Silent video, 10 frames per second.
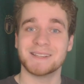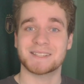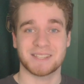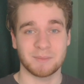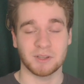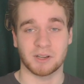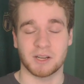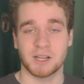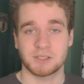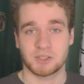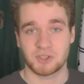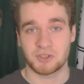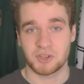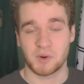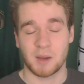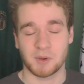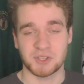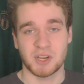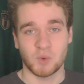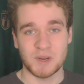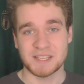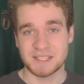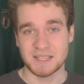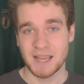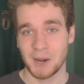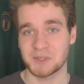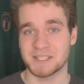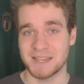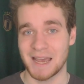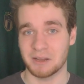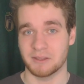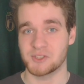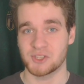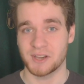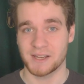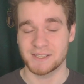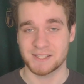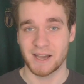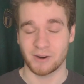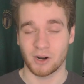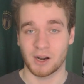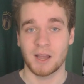Similar to Sergio Ramos, we see how dead this United side are